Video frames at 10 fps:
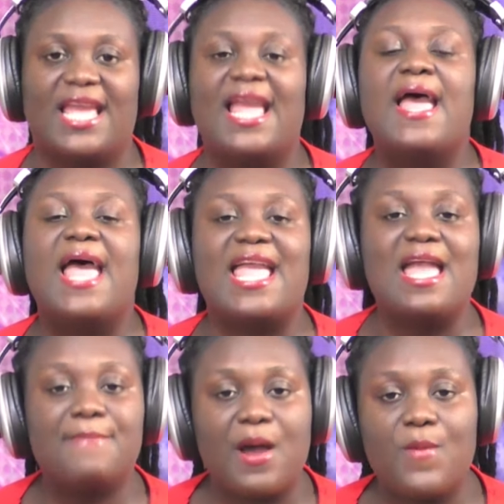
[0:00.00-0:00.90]
eye
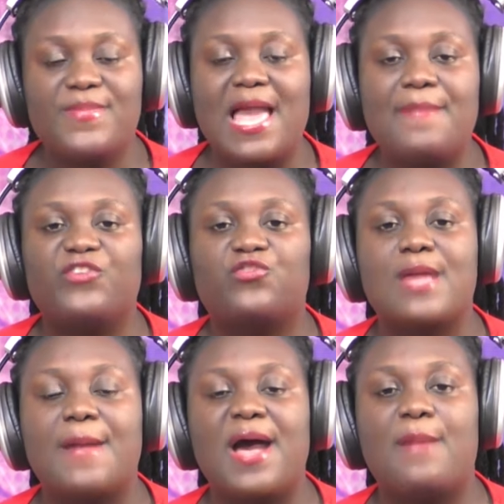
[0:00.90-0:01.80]
Bawumia betumi aba
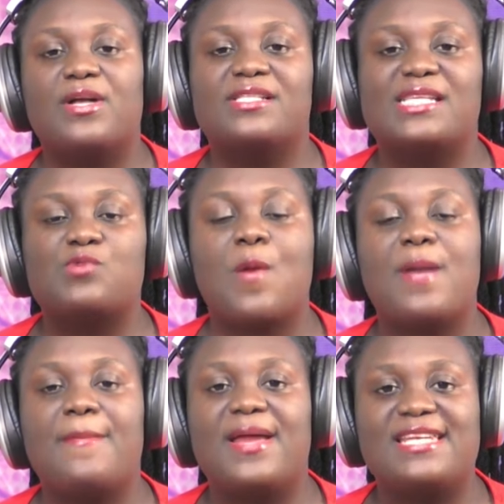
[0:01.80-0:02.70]
abo nti no ba
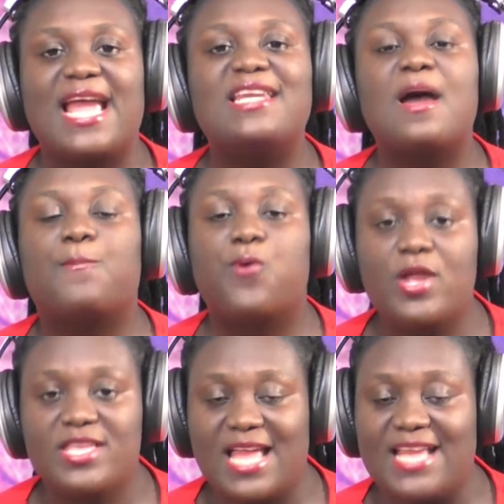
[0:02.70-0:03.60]
be dan na po nyi
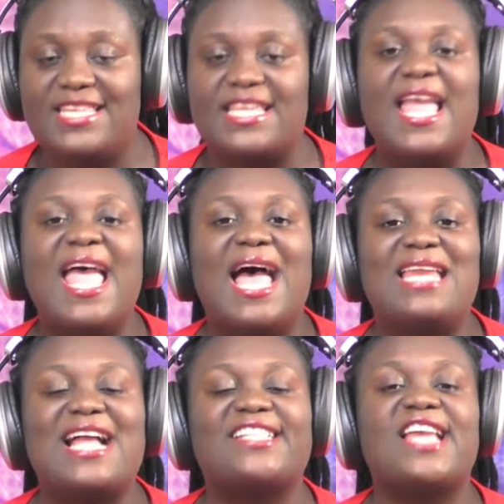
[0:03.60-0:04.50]
edi e de
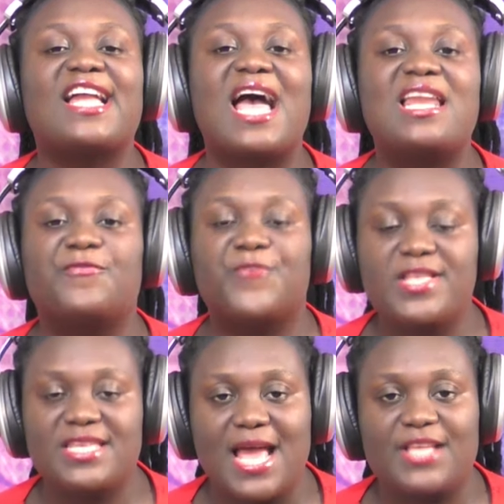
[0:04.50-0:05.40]
ache Ghana fo nyi
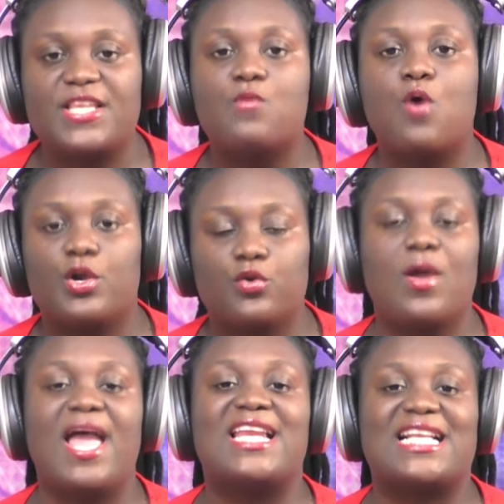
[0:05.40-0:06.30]
na se wono
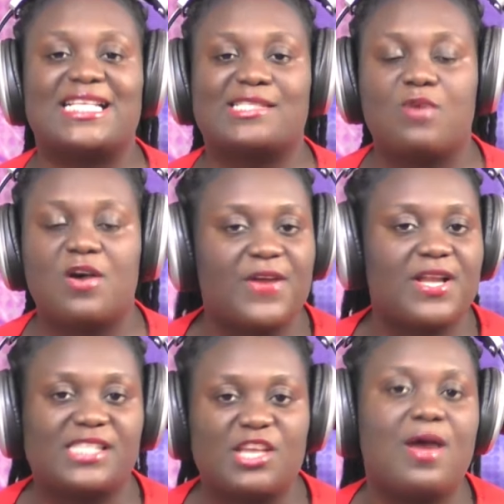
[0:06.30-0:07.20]
e na tese wa fa ne se
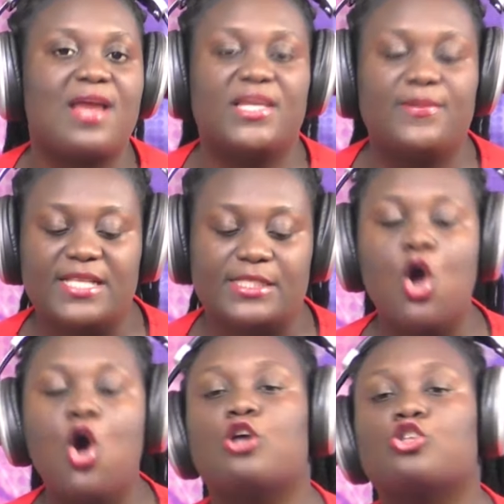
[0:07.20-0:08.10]
running mate
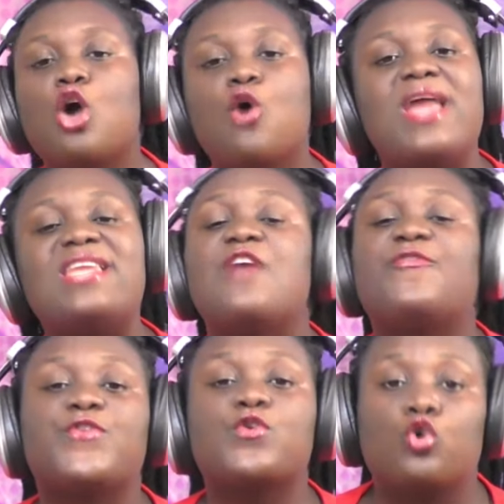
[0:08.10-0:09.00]
o se o ready if you
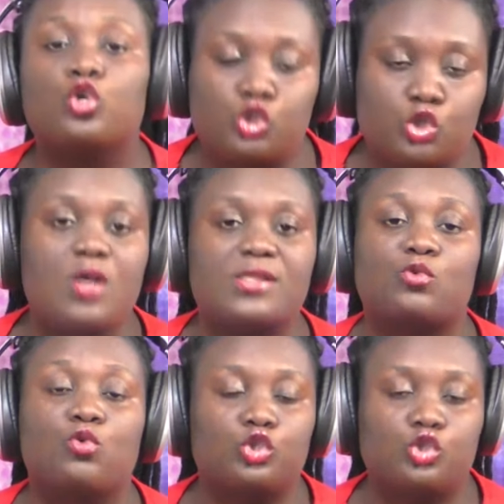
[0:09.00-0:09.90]
good source
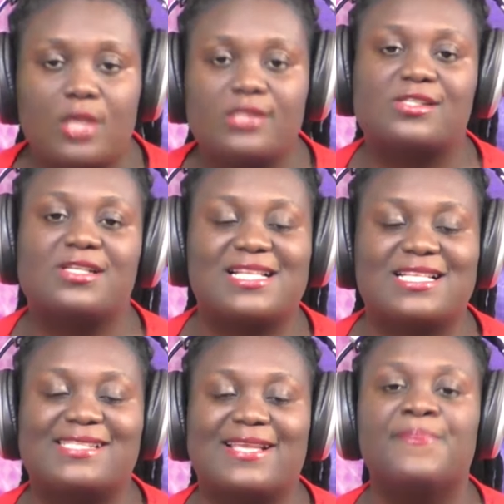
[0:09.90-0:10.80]
re na je
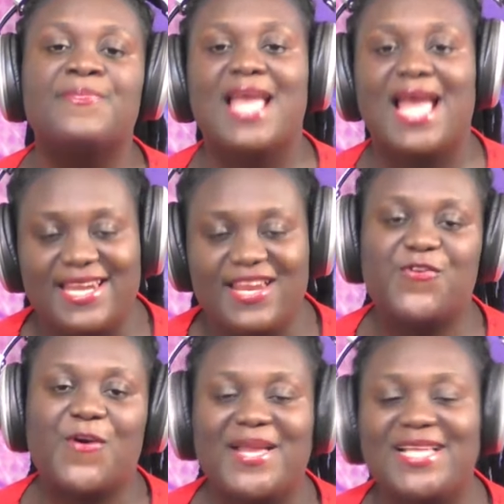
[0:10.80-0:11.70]
se any
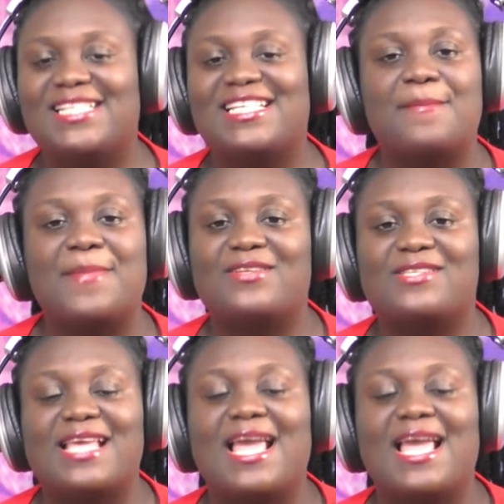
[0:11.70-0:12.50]
information na man se